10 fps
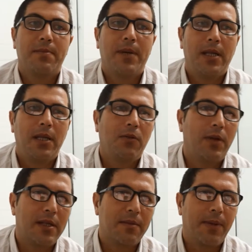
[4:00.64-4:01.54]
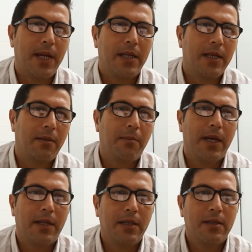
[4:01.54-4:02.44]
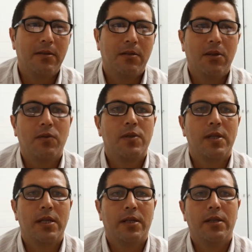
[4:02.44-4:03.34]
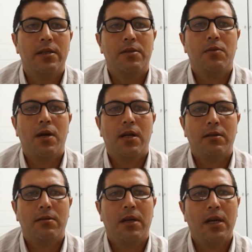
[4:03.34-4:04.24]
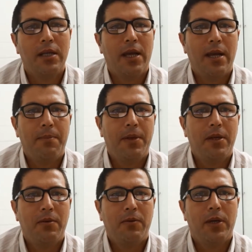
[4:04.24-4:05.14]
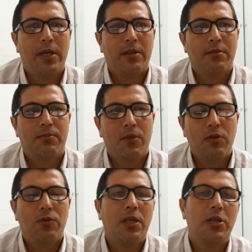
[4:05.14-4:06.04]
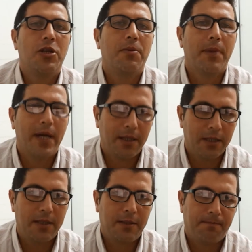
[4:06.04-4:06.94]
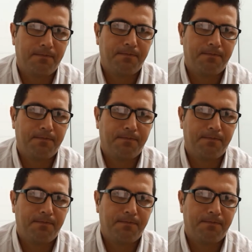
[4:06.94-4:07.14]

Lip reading: may need to explain their methods to those learners who are unhappy with new teaching methods.